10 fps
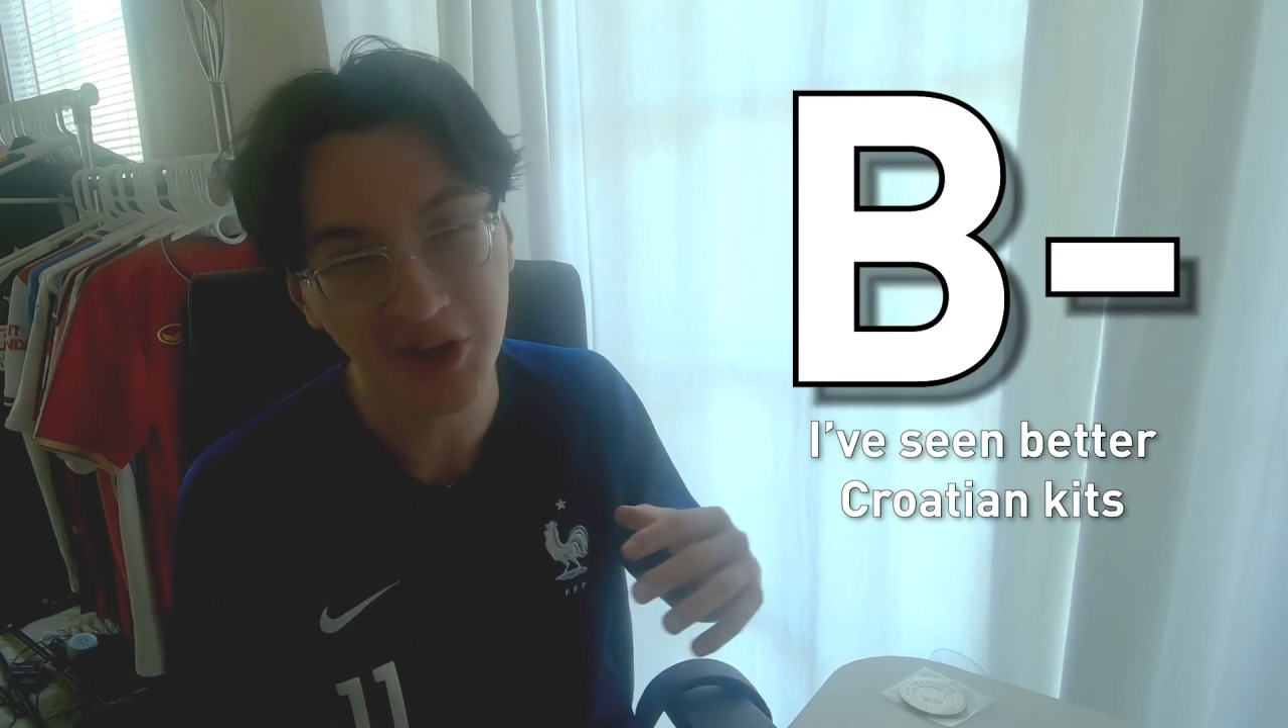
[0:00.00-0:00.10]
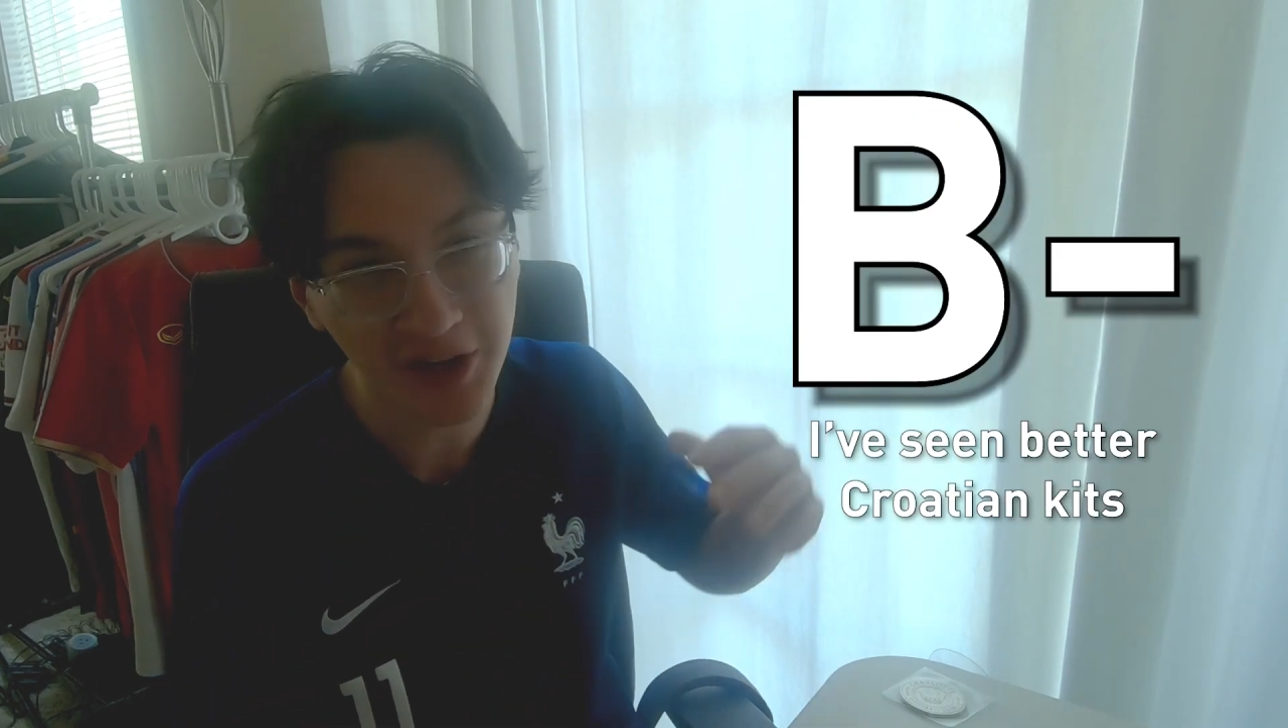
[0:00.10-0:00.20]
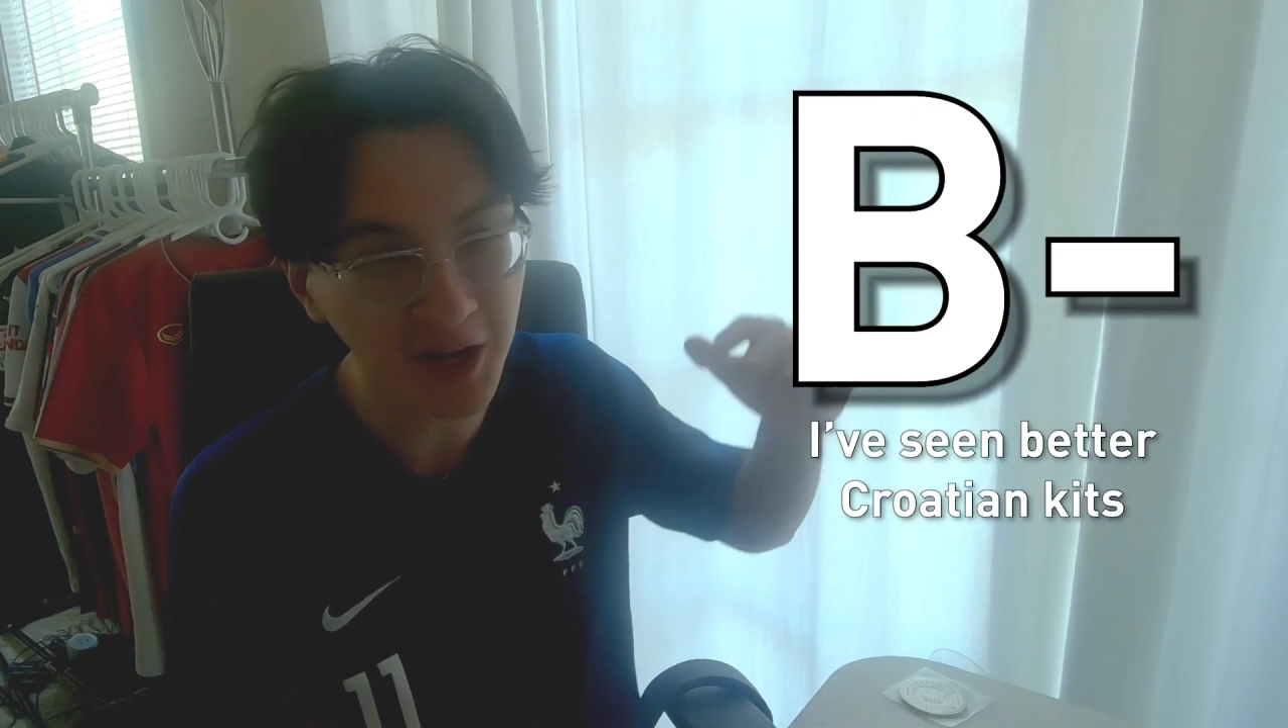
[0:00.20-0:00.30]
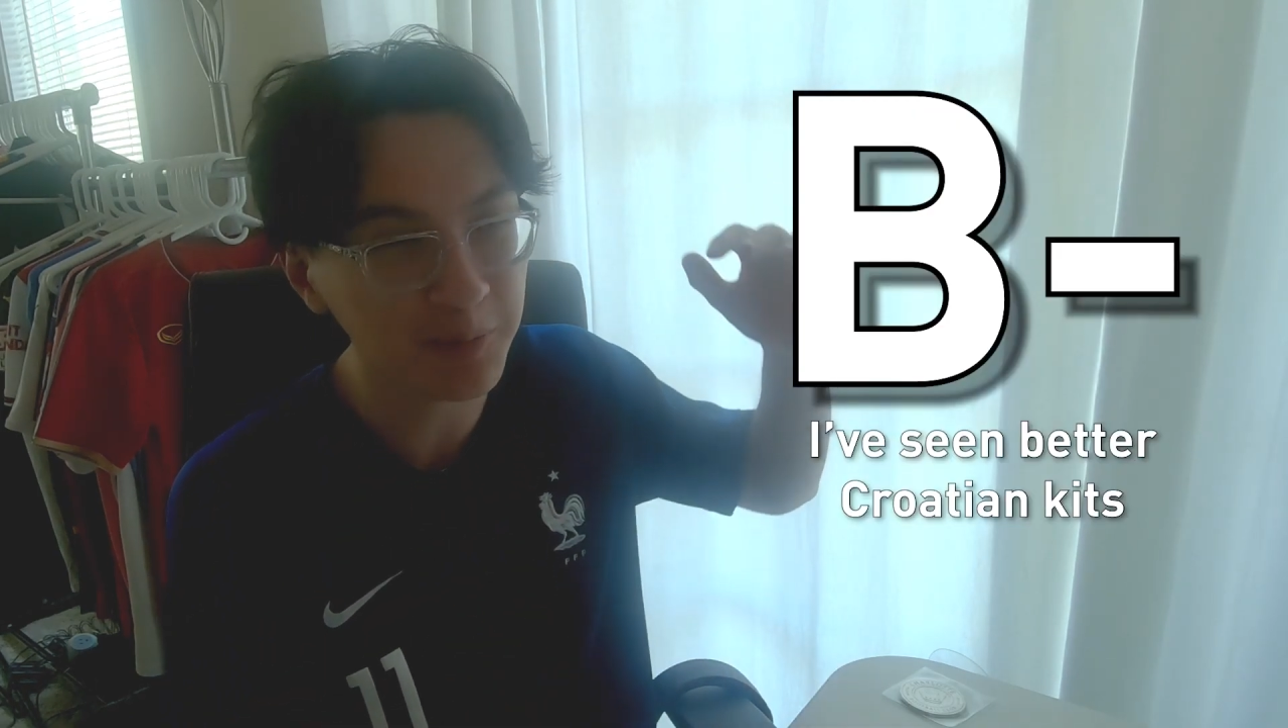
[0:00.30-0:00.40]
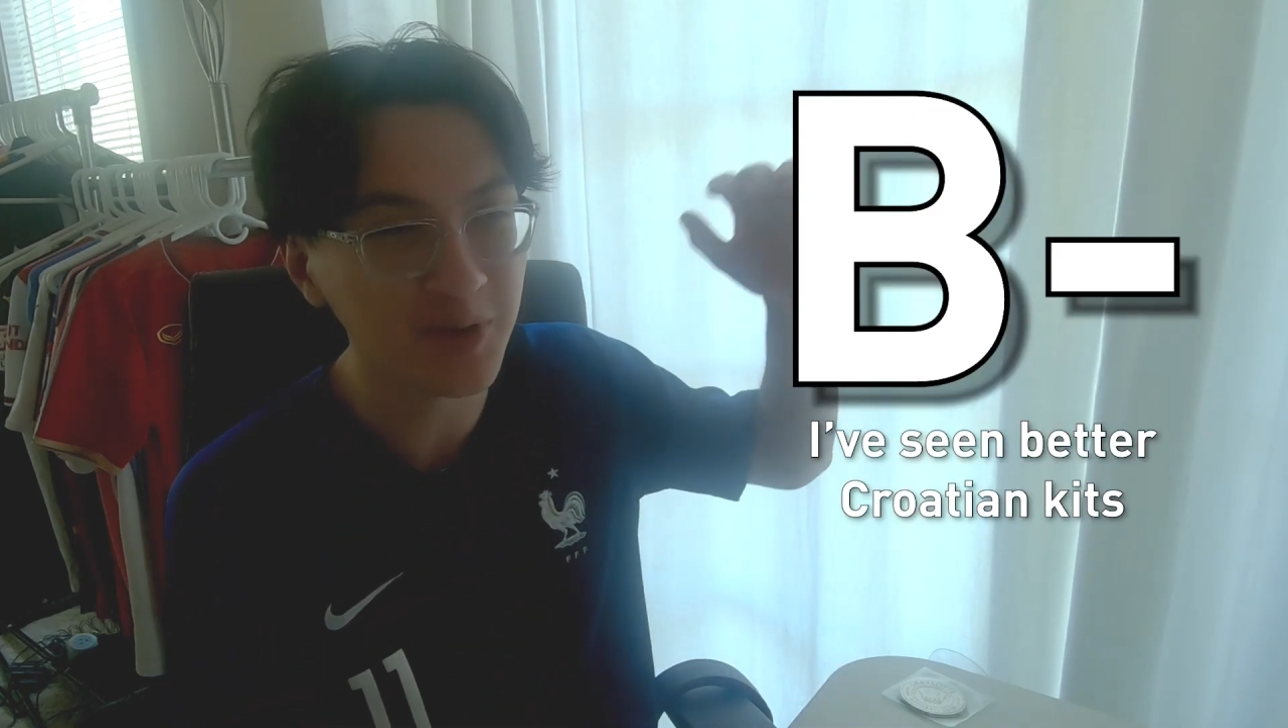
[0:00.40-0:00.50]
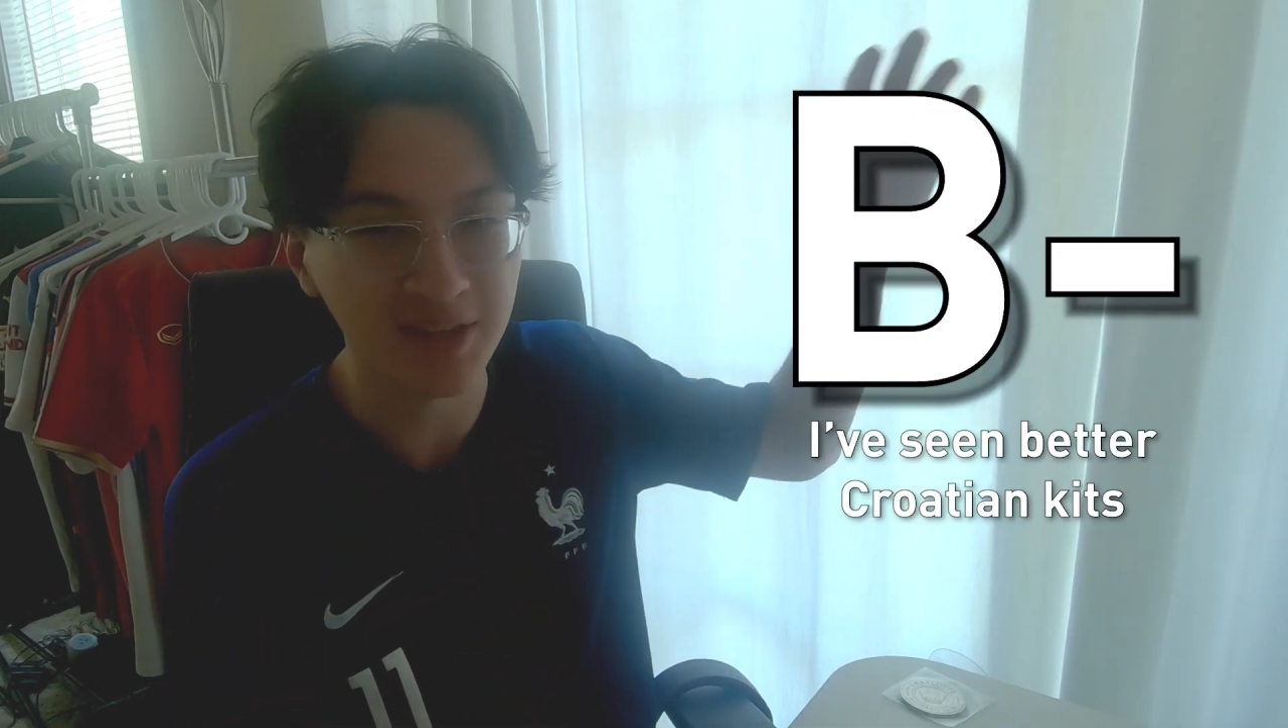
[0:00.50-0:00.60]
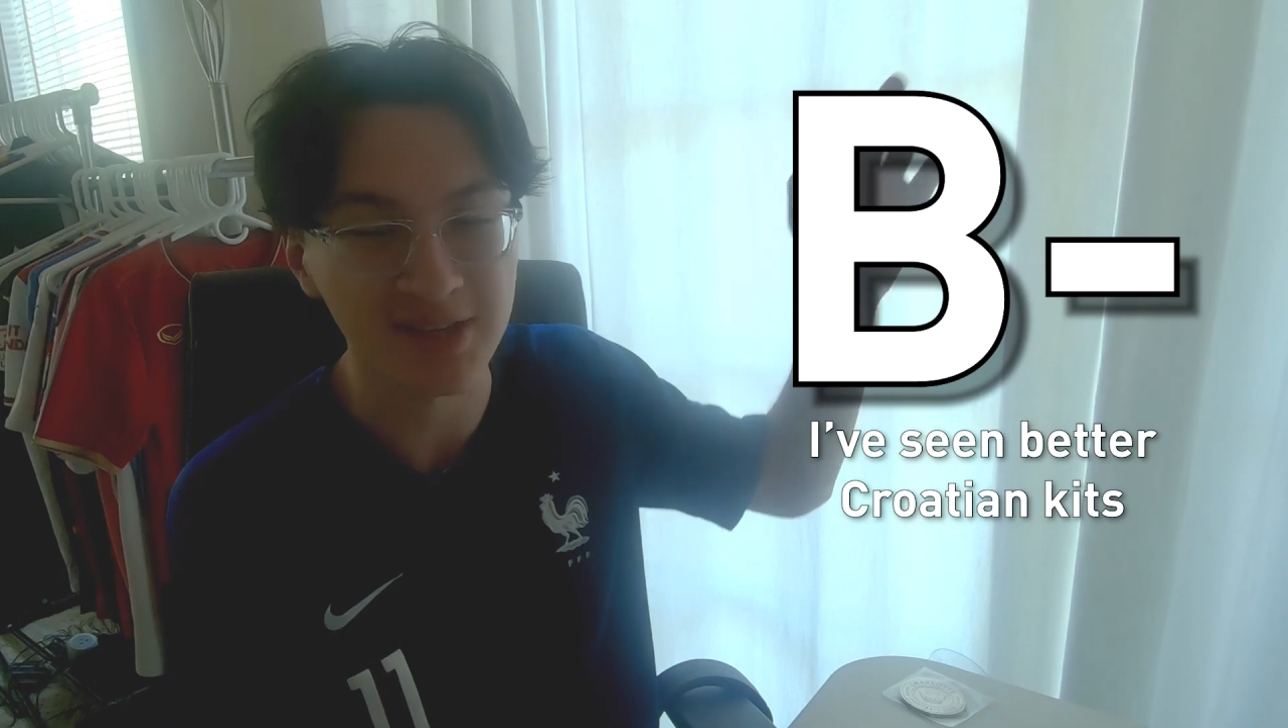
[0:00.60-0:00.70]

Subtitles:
it up at the